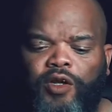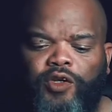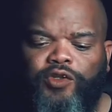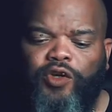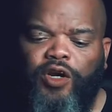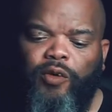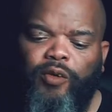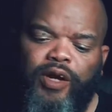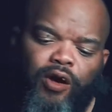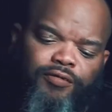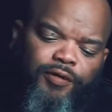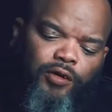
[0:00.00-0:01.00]
so here we go,
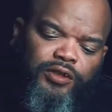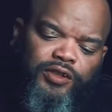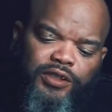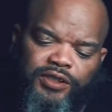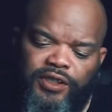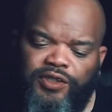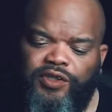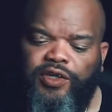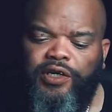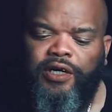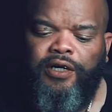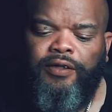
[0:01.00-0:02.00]
folks. This is
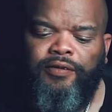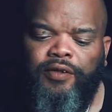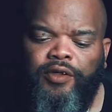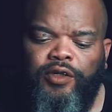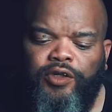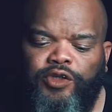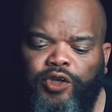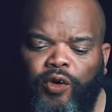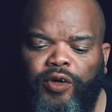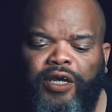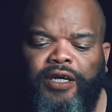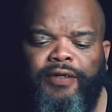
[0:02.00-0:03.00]
the
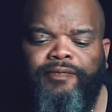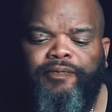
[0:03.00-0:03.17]
Sony